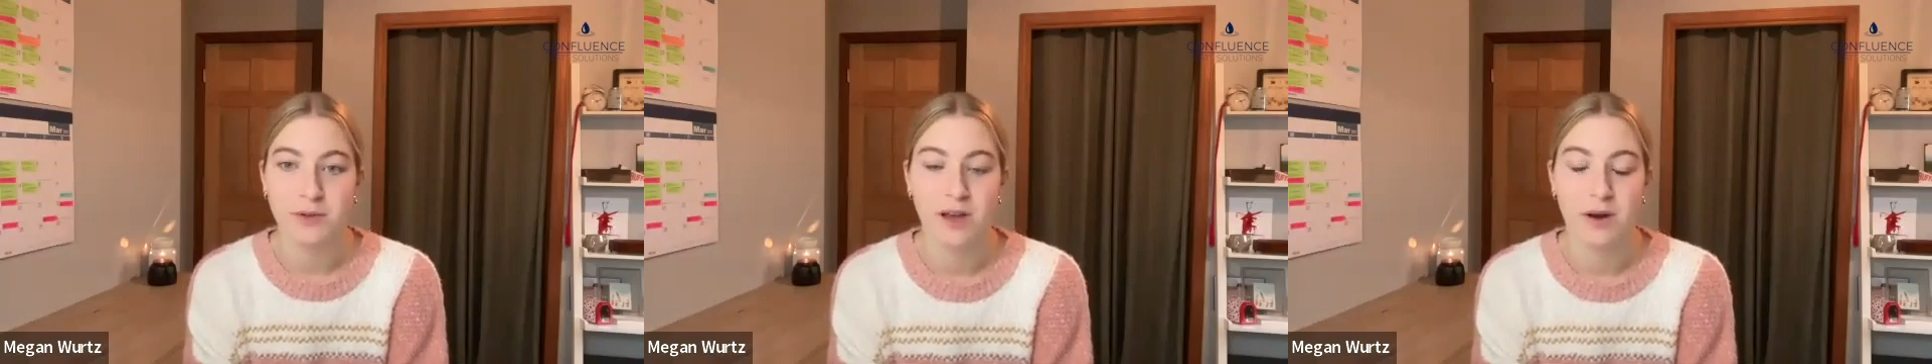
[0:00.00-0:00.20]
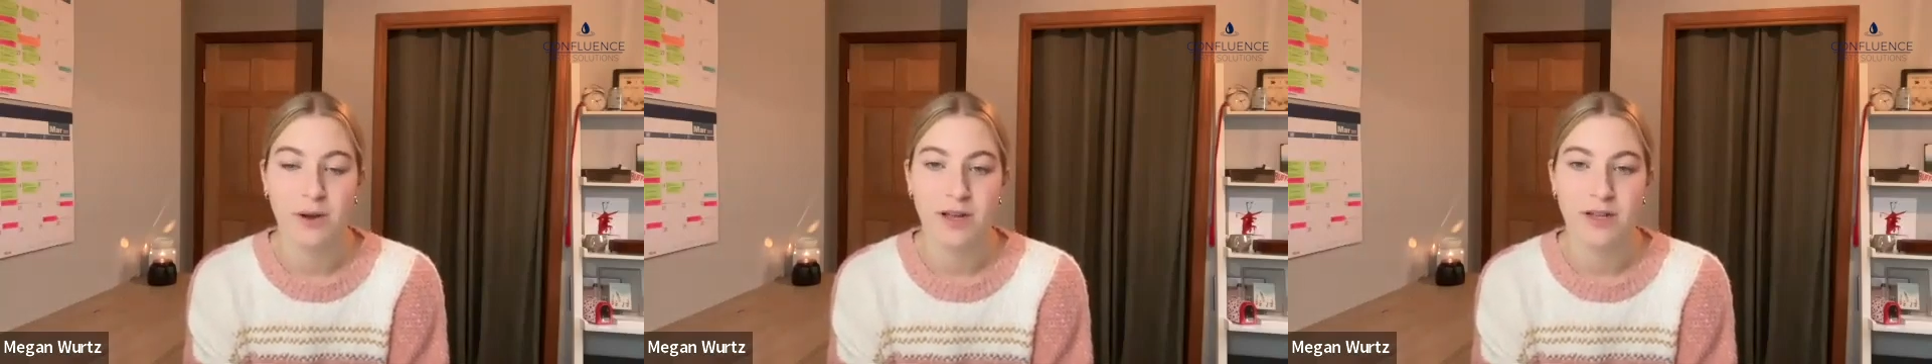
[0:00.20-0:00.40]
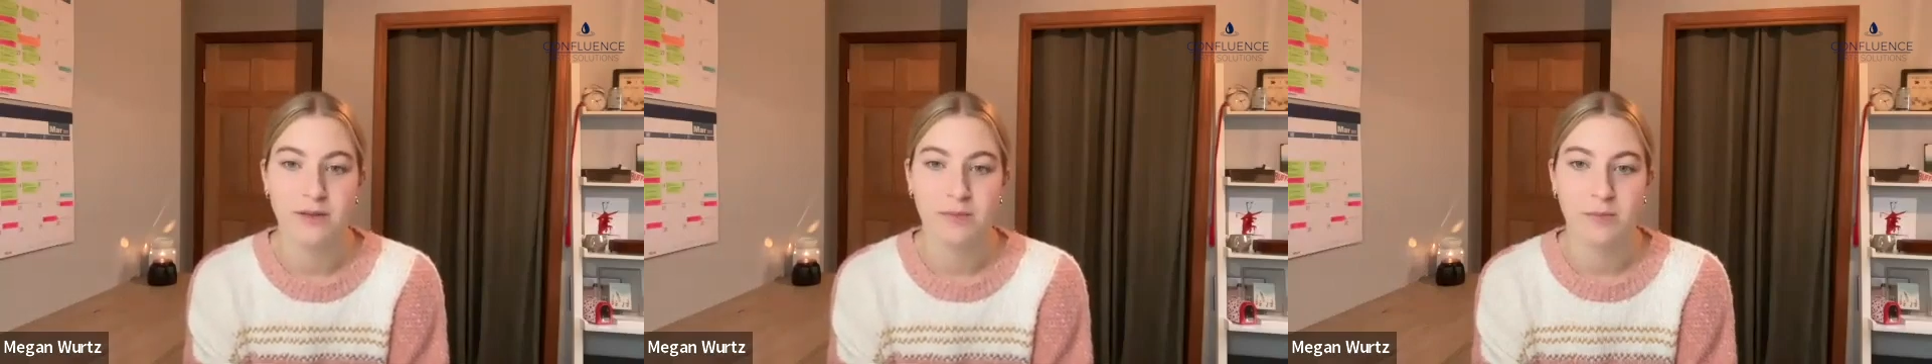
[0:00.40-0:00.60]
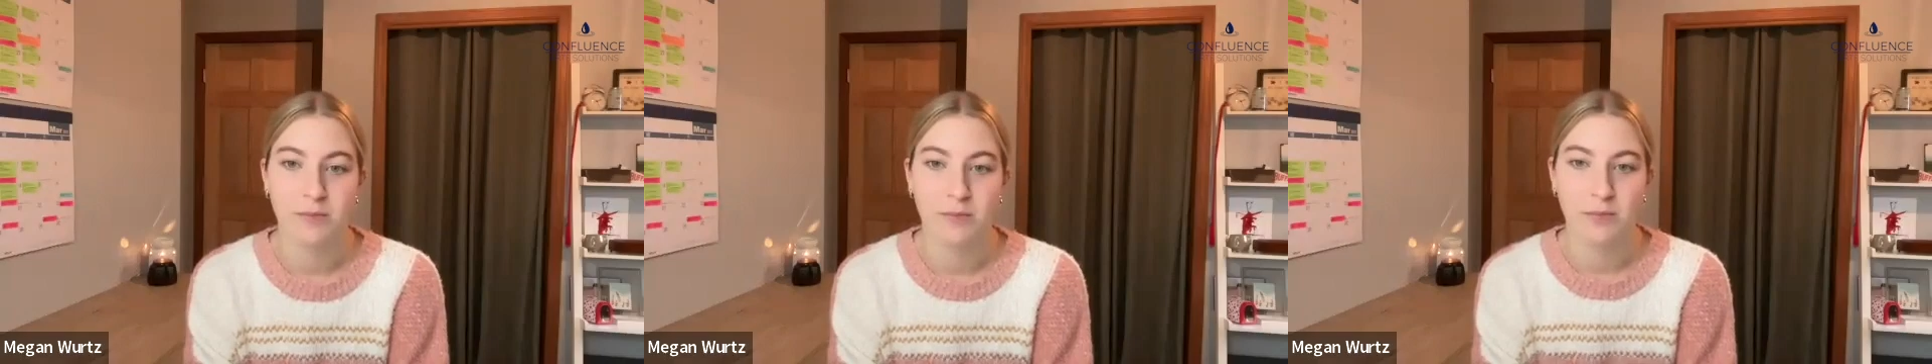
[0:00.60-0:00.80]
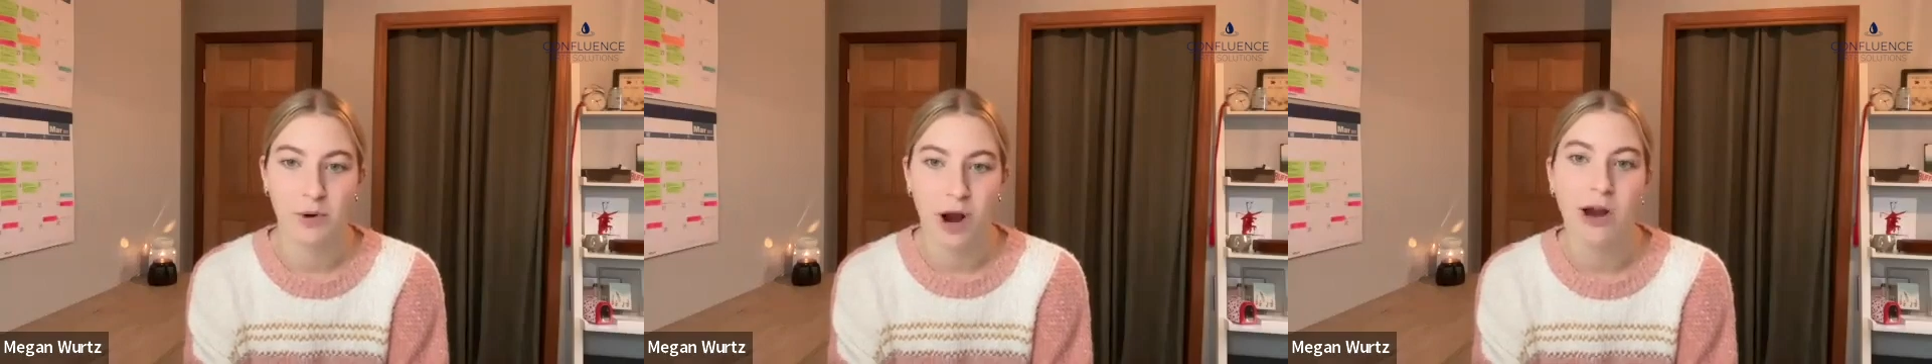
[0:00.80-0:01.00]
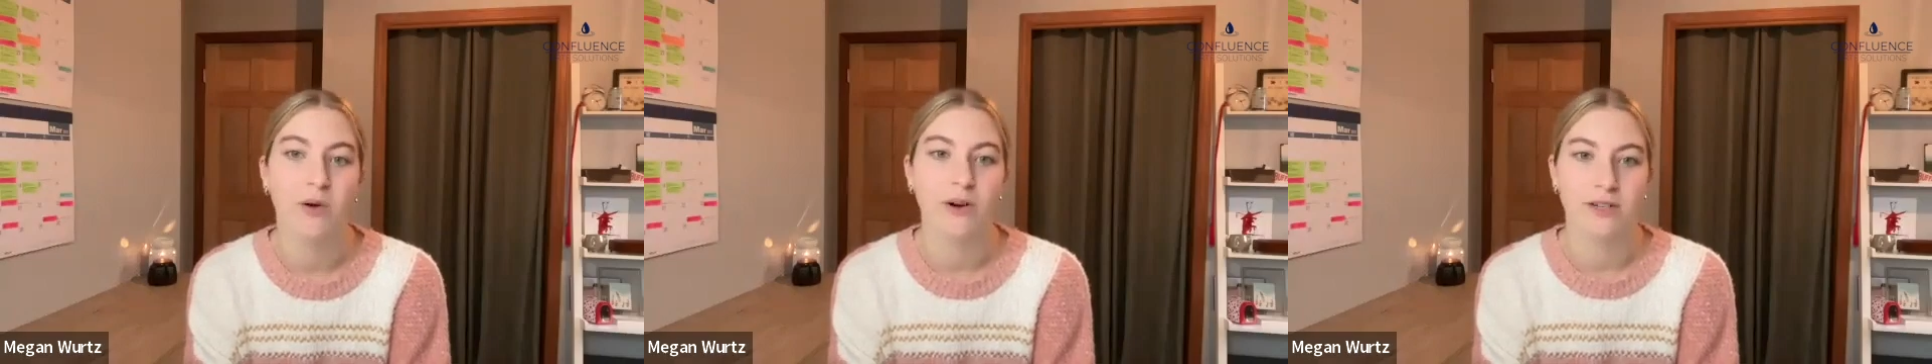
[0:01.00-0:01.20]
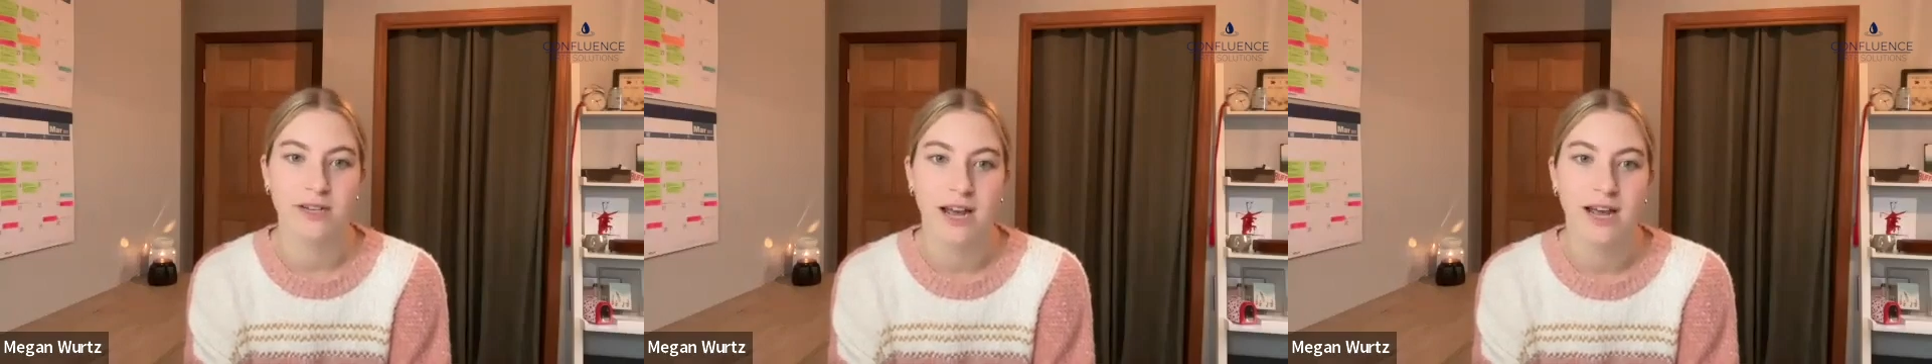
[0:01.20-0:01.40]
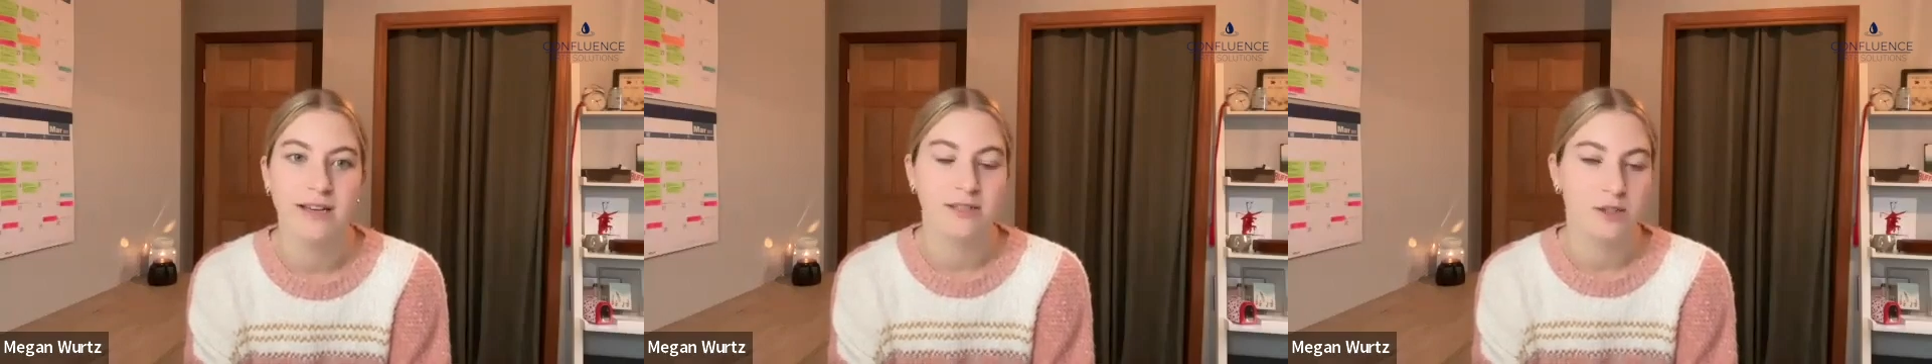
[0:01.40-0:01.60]
So that way it's
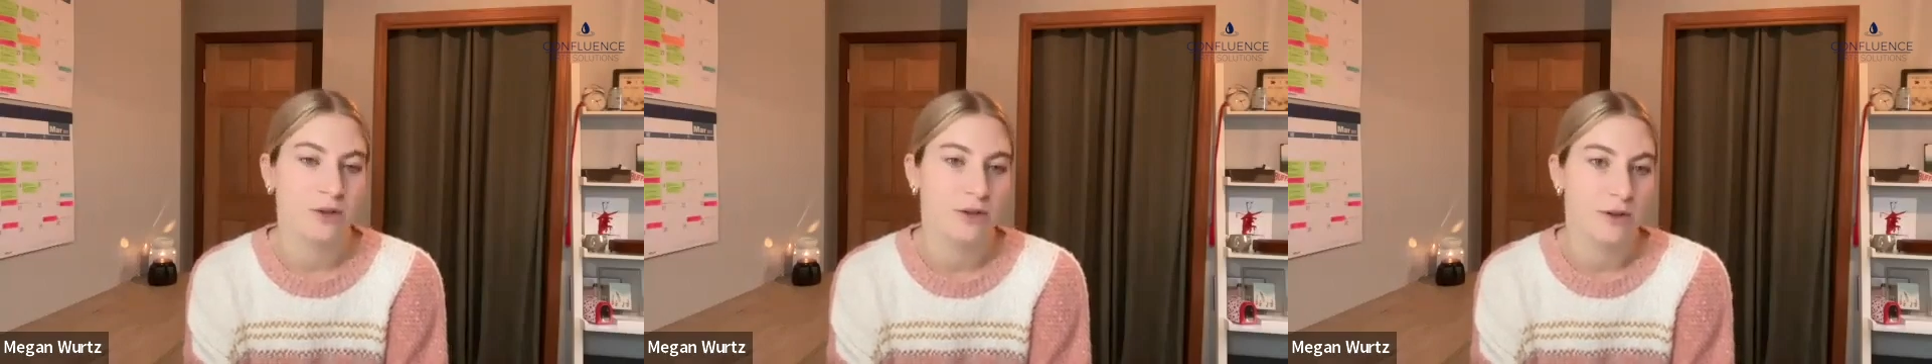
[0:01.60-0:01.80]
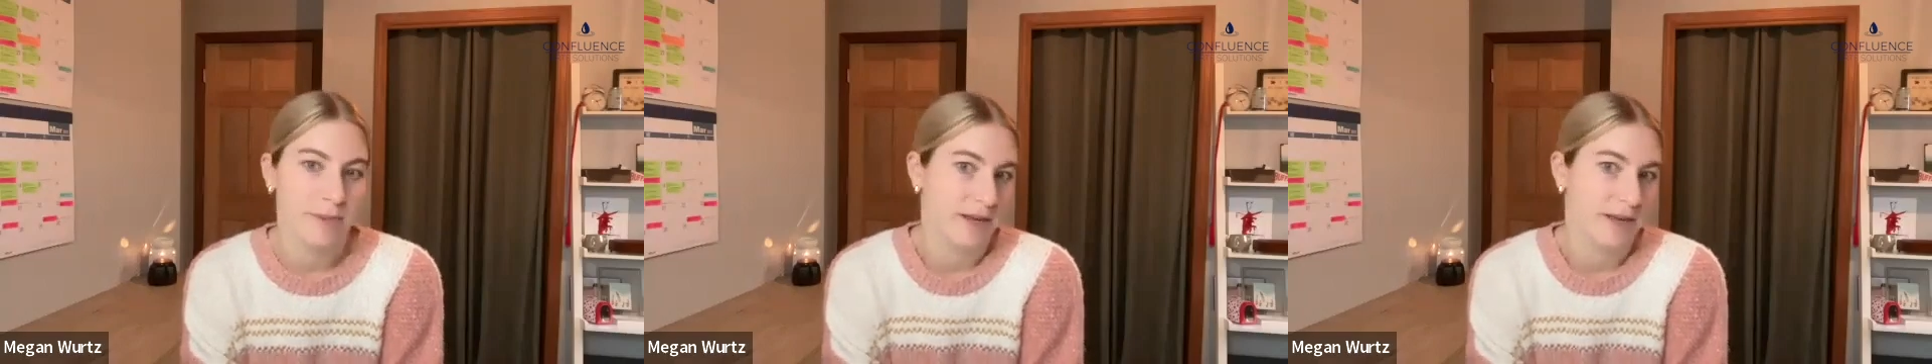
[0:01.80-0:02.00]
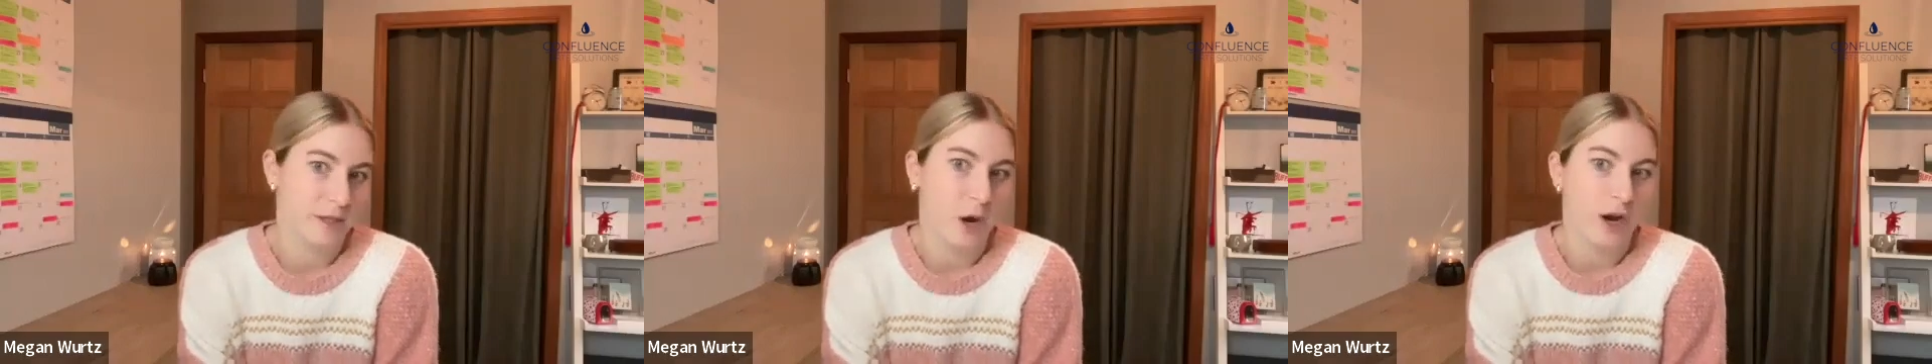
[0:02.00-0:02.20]
prioritized to the best